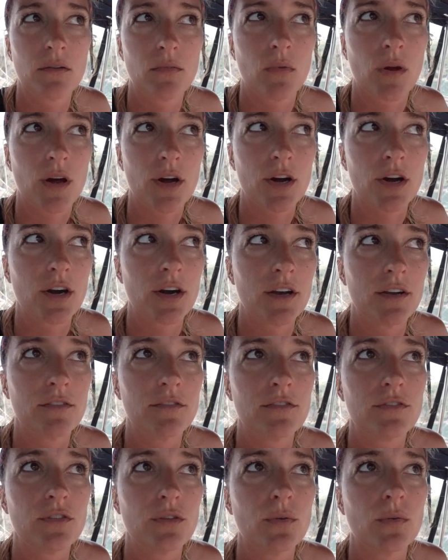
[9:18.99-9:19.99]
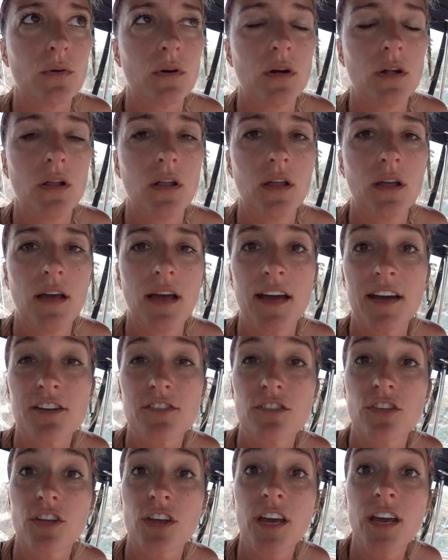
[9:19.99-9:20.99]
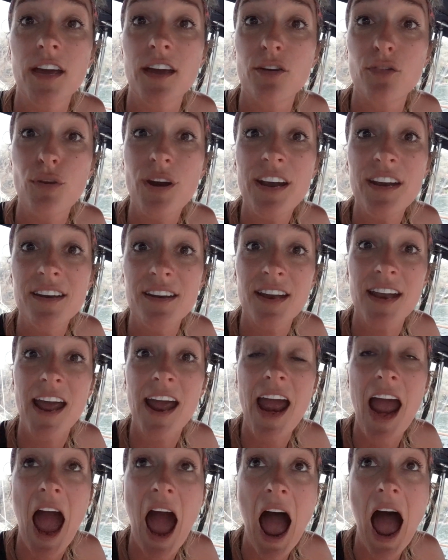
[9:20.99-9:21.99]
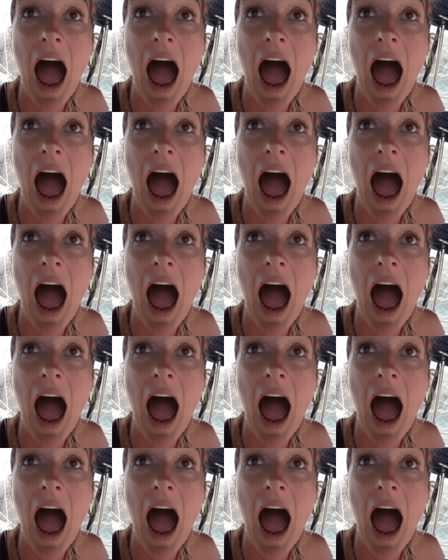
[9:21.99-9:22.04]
water and fuel. Actually, it rained today,